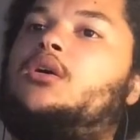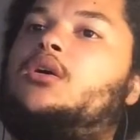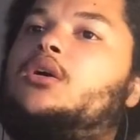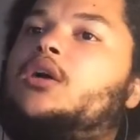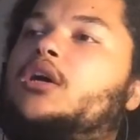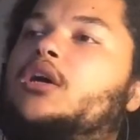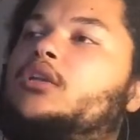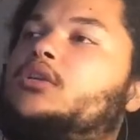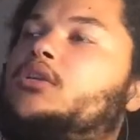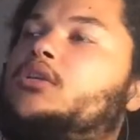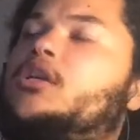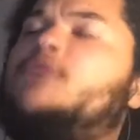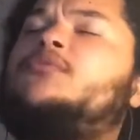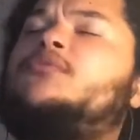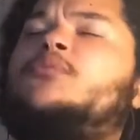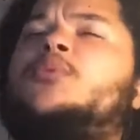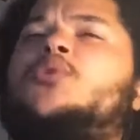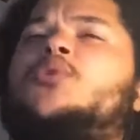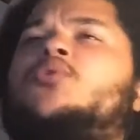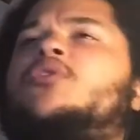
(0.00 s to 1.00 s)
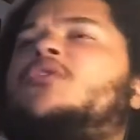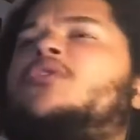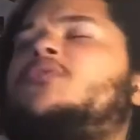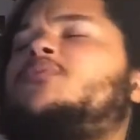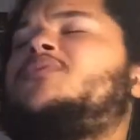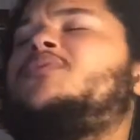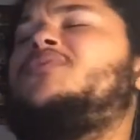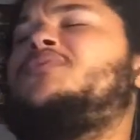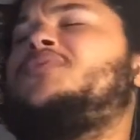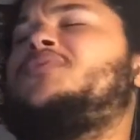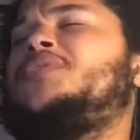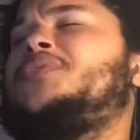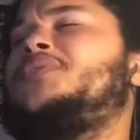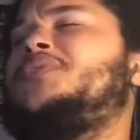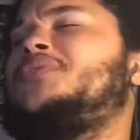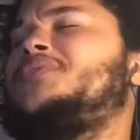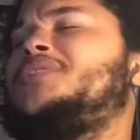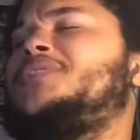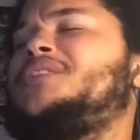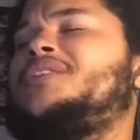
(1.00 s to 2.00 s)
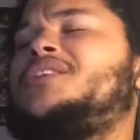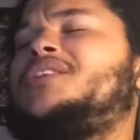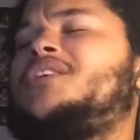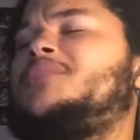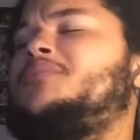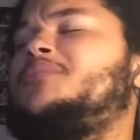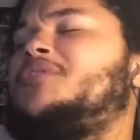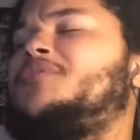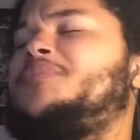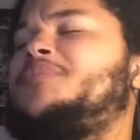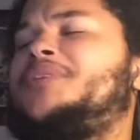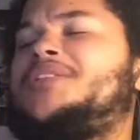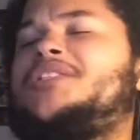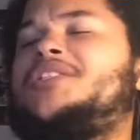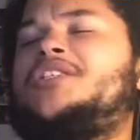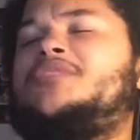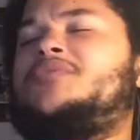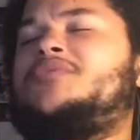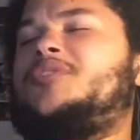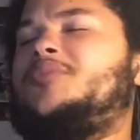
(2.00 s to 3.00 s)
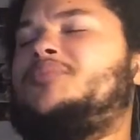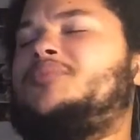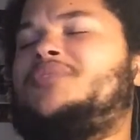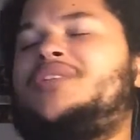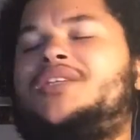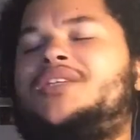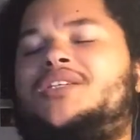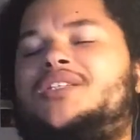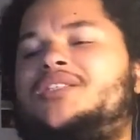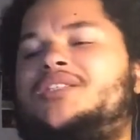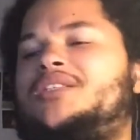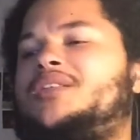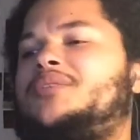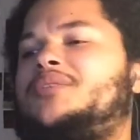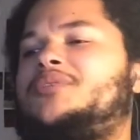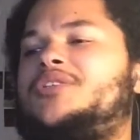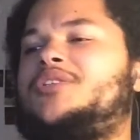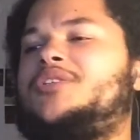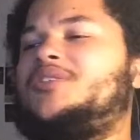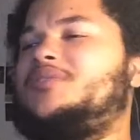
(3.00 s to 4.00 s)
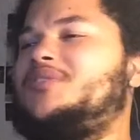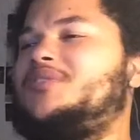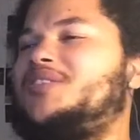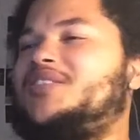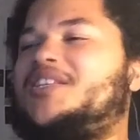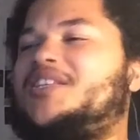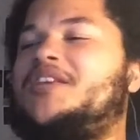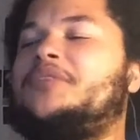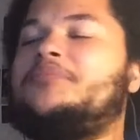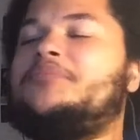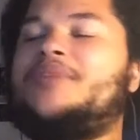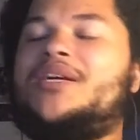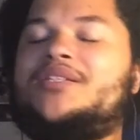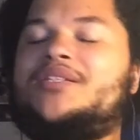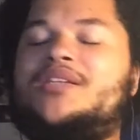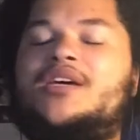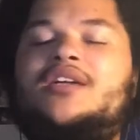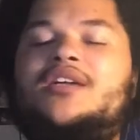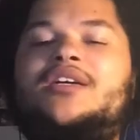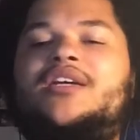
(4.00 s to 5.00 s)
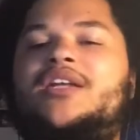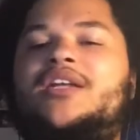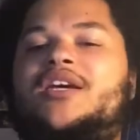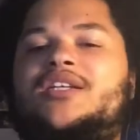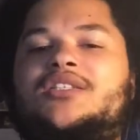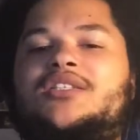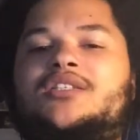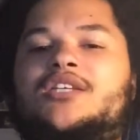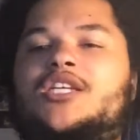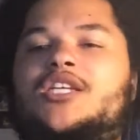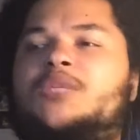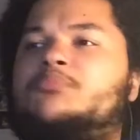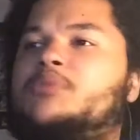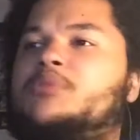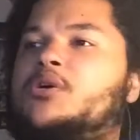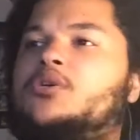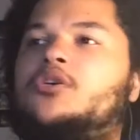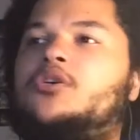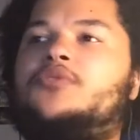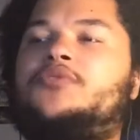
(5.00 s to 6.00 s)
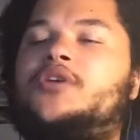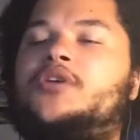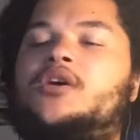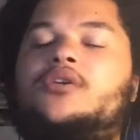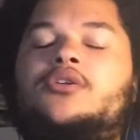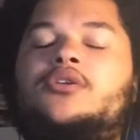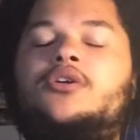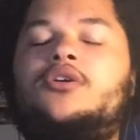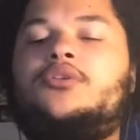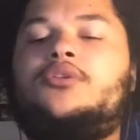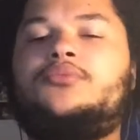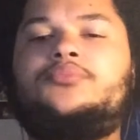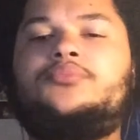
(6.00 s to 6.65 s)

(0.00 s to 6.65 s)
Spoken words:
I would give him a credible feud or just get him off my TV, please. Send him back down to NXT. He's better off down there.